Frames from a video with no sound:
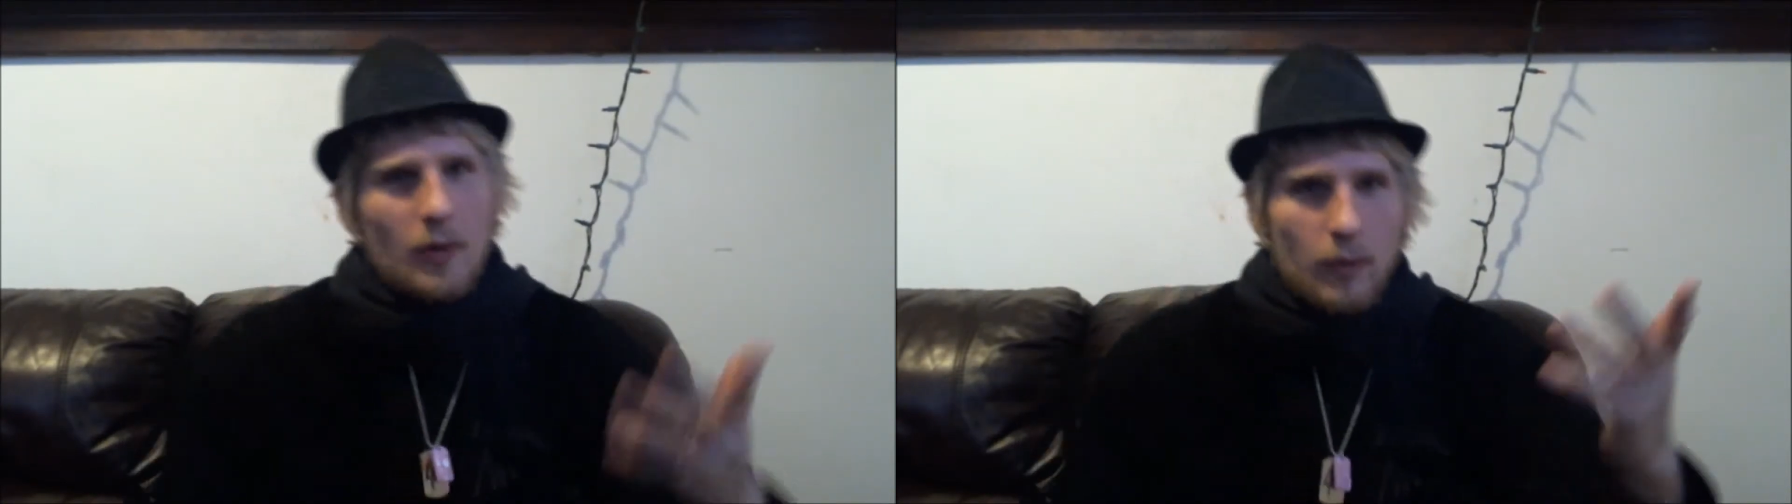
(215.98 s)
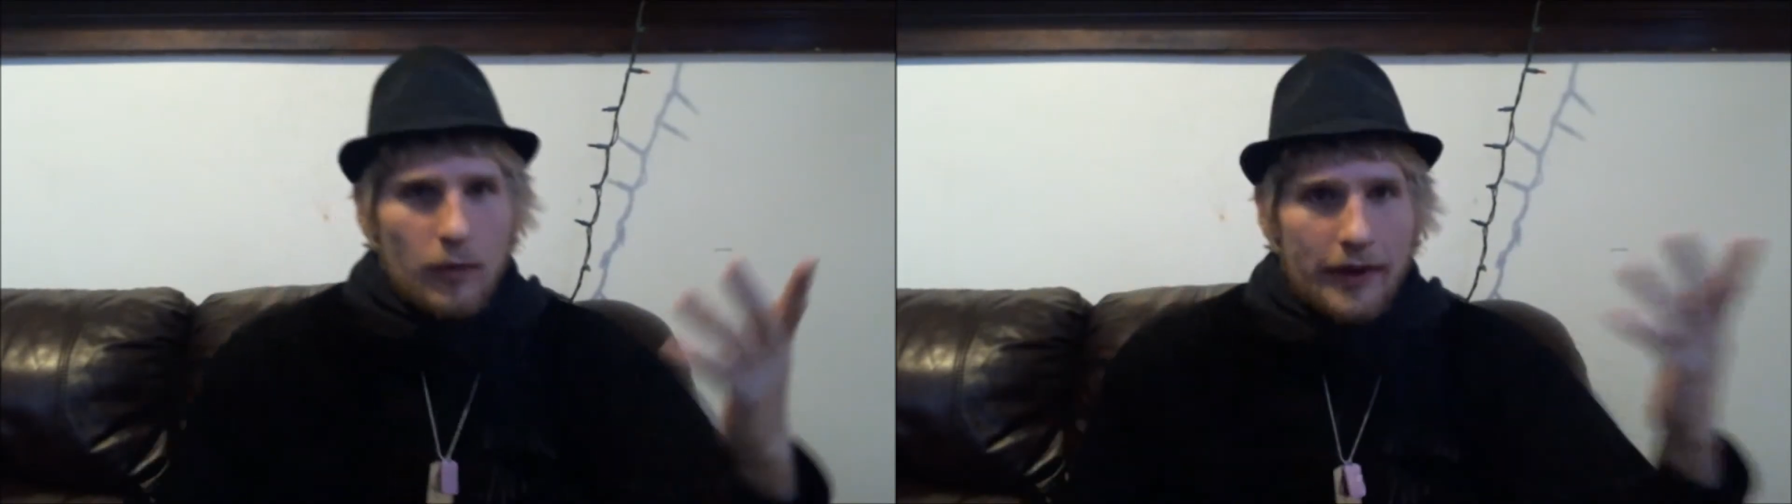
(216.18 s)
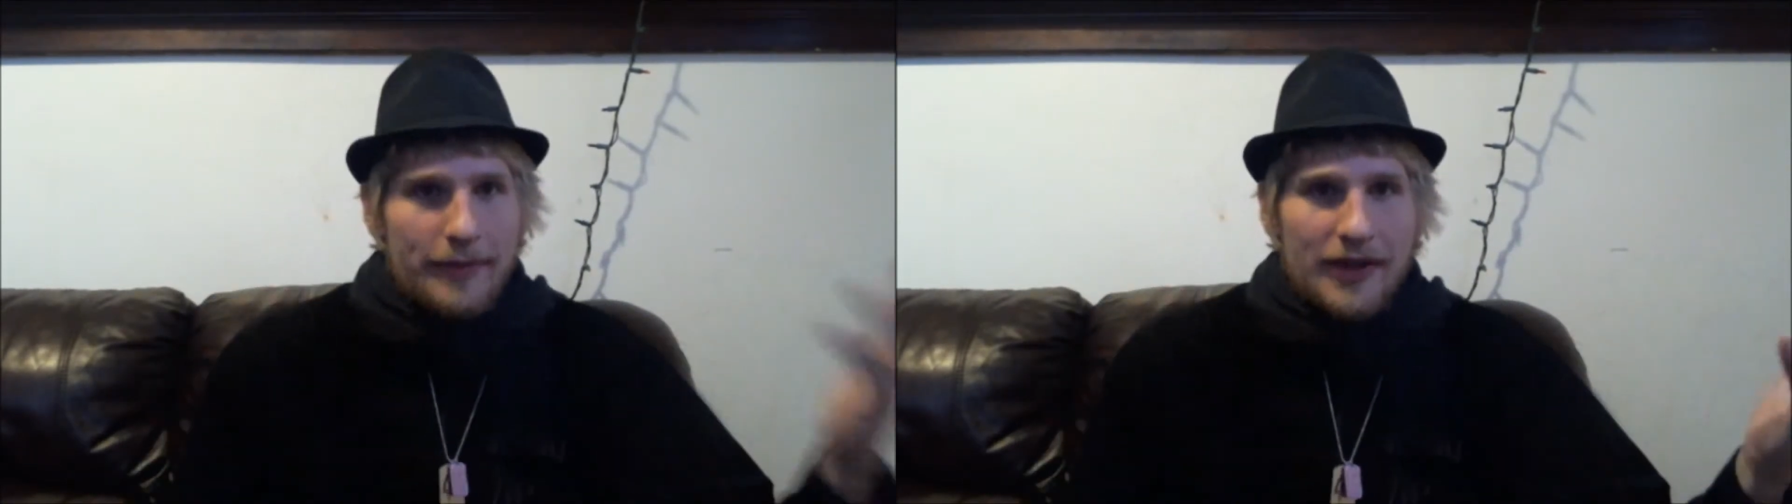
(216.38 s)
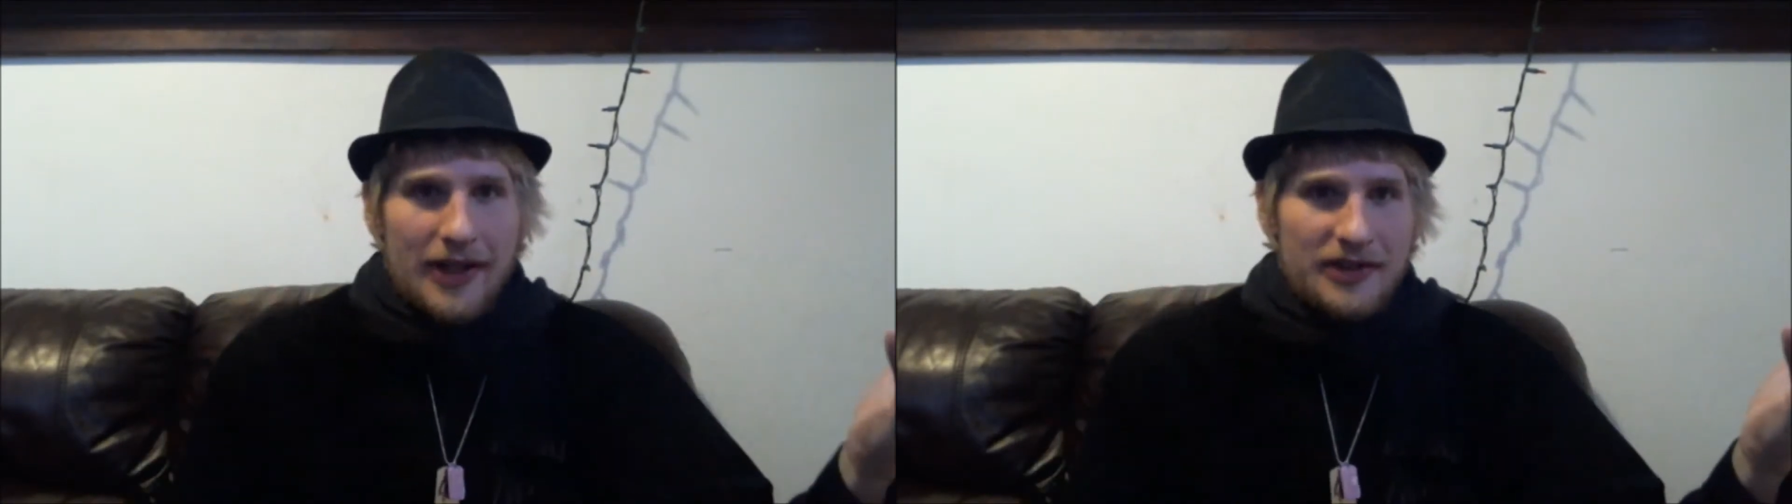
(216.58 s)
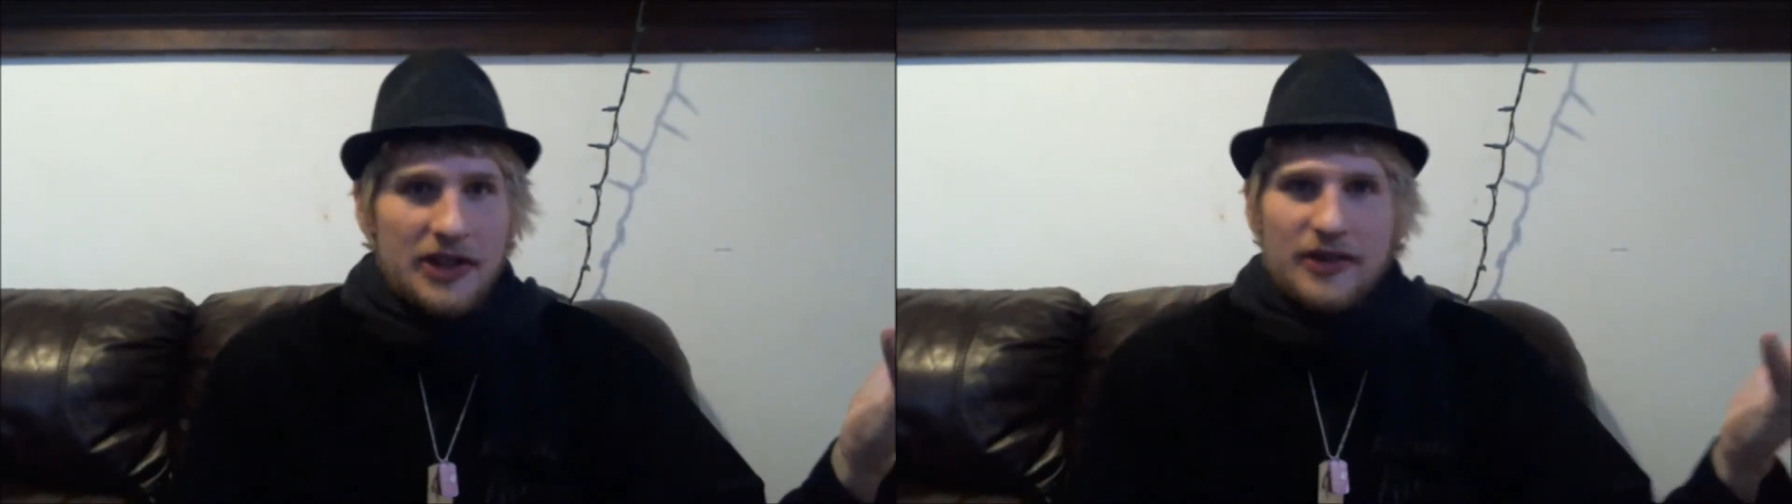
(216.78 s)
Rainbow
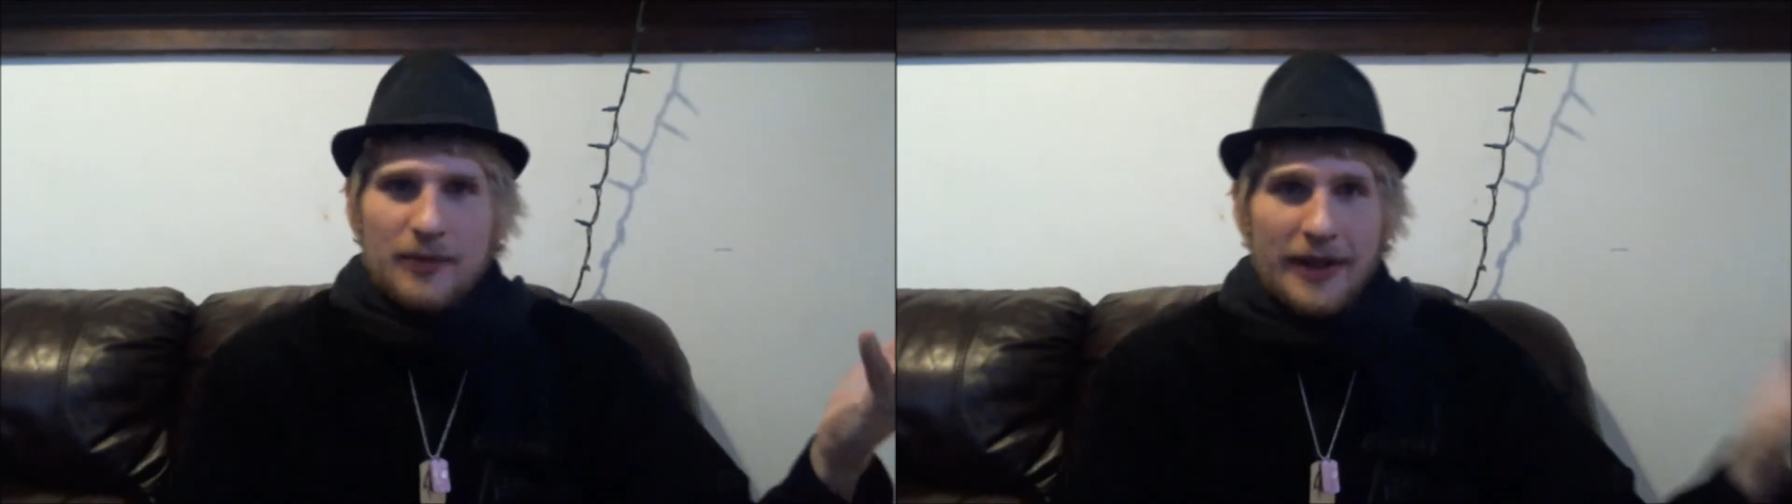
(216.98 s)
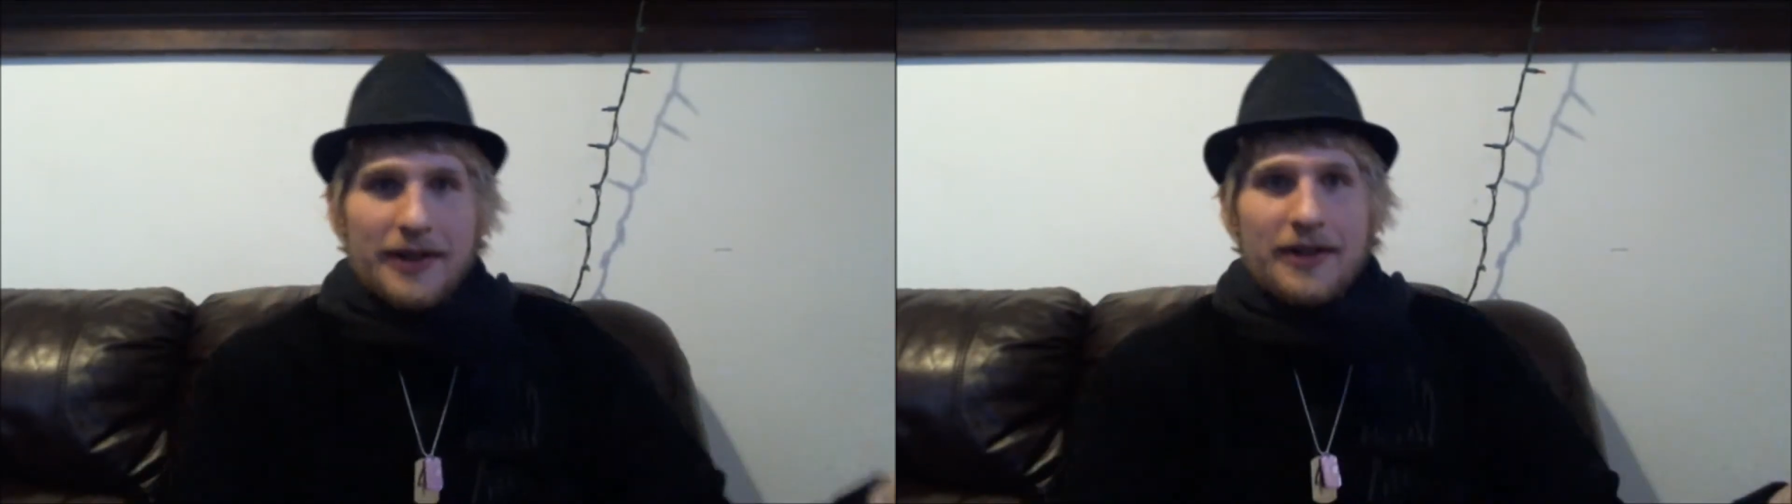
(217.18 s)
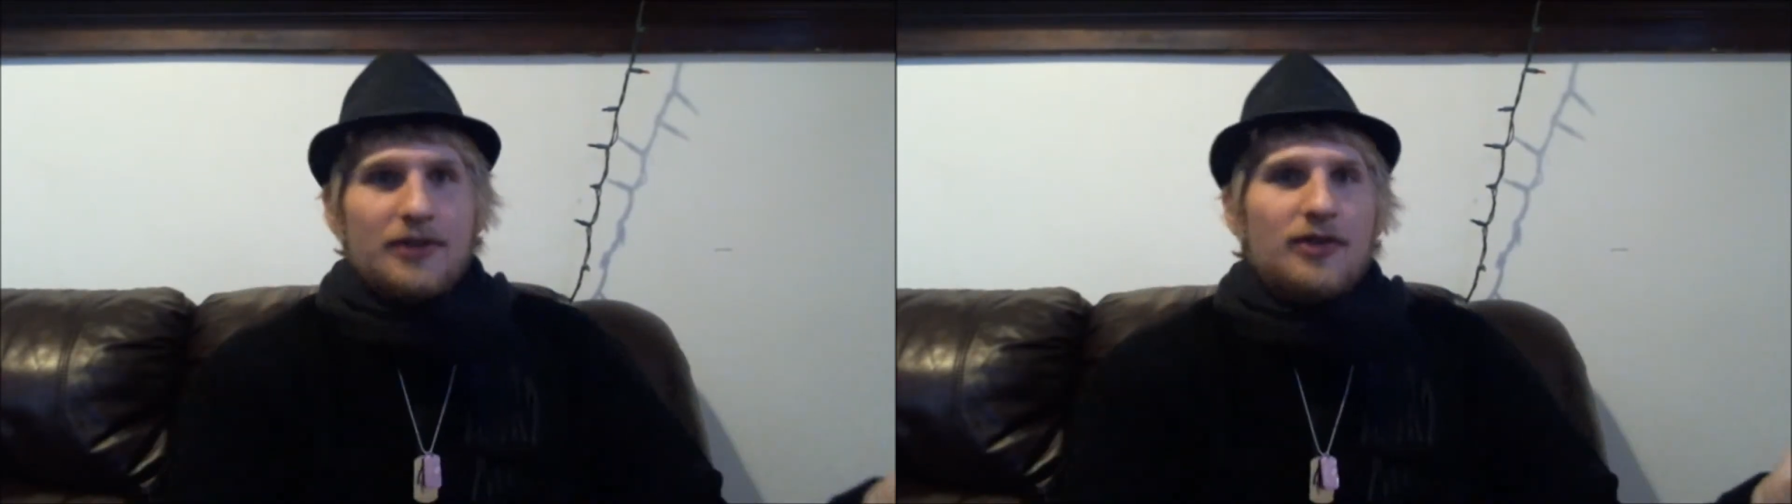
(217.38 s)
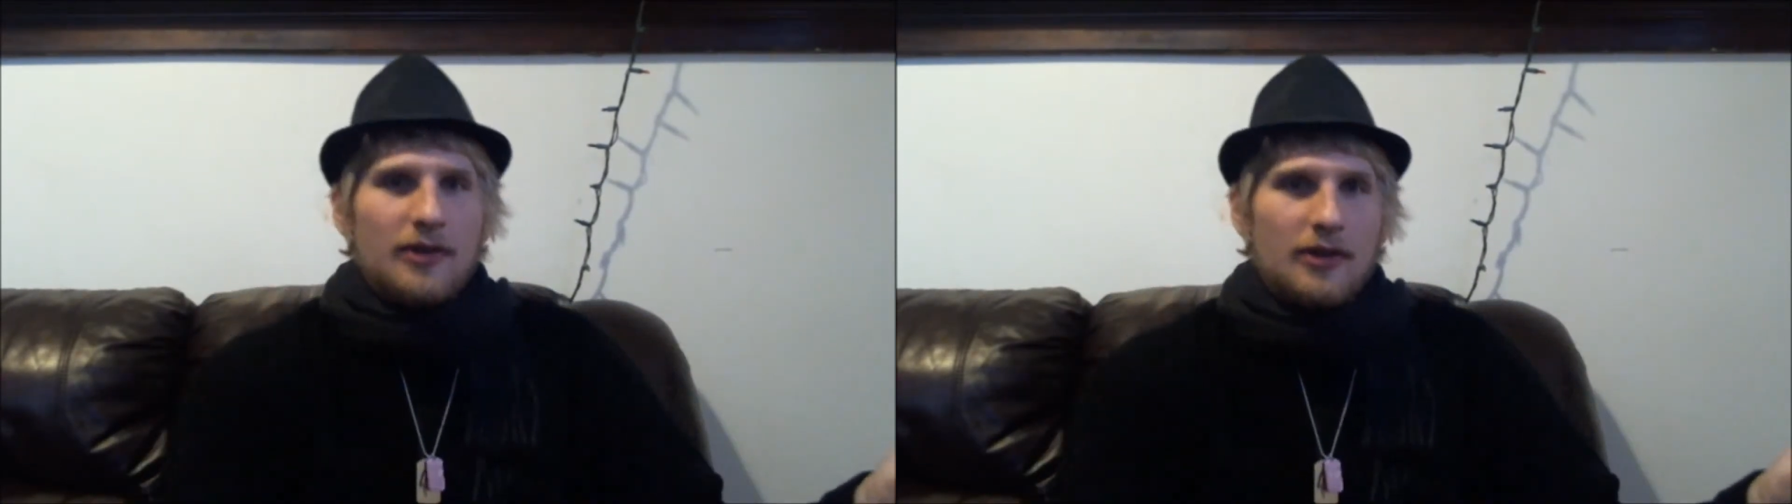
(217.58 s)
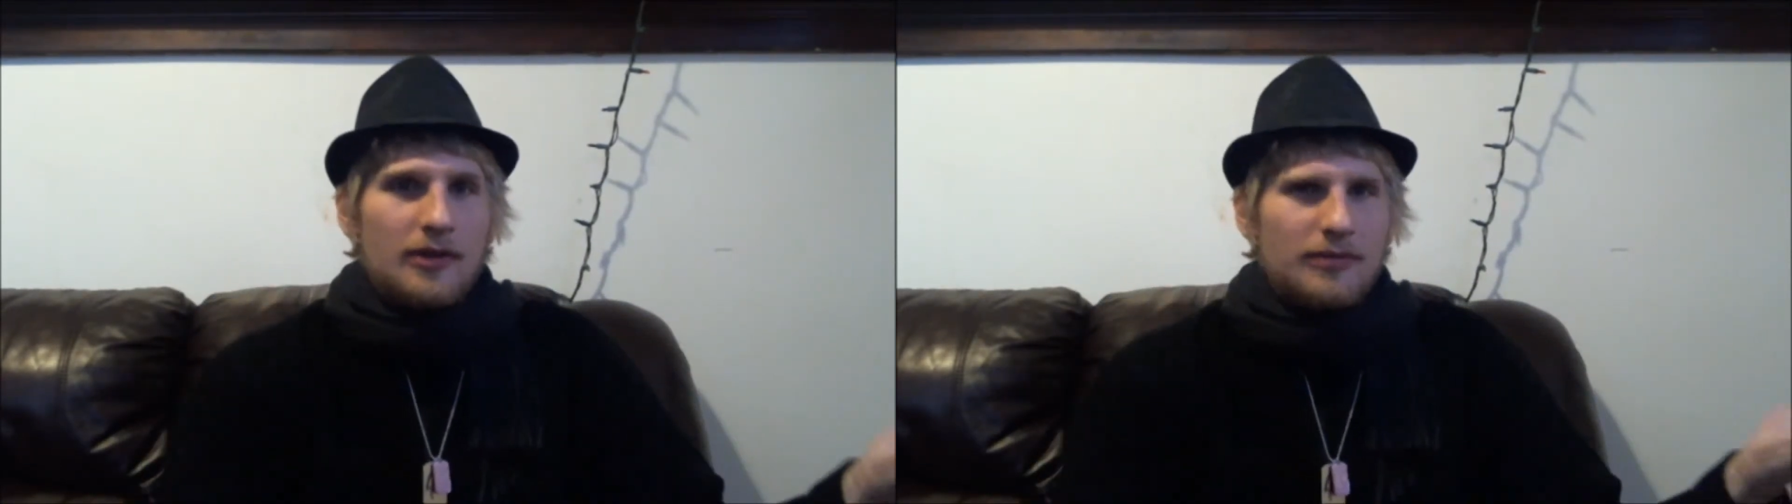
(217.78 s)
Dash has weather
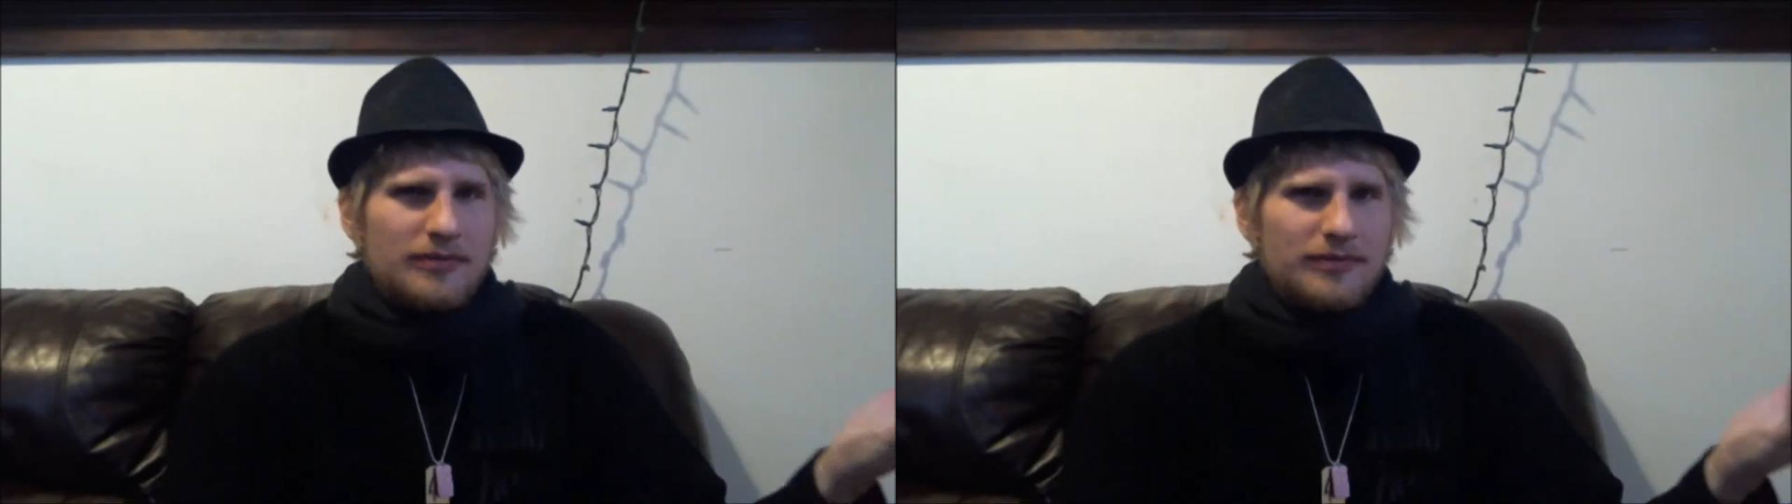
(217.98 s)
control.